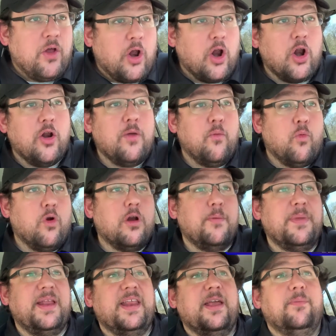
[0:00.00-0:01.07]
her and Warner
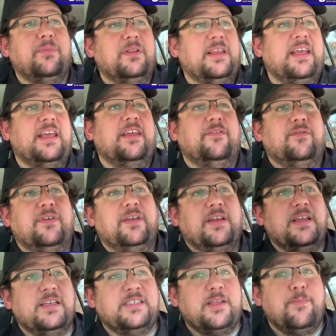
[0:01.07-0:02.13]
Media believe
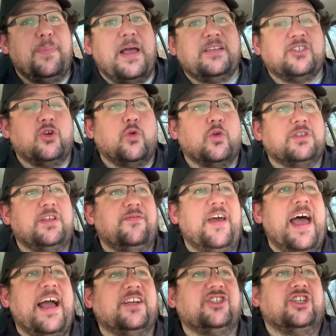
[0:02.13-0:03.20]
is the best course of
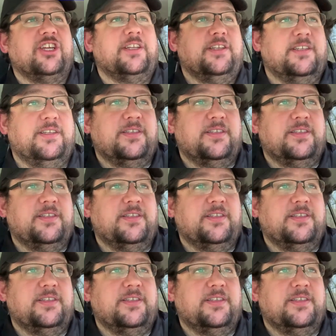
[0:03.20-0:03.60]
action.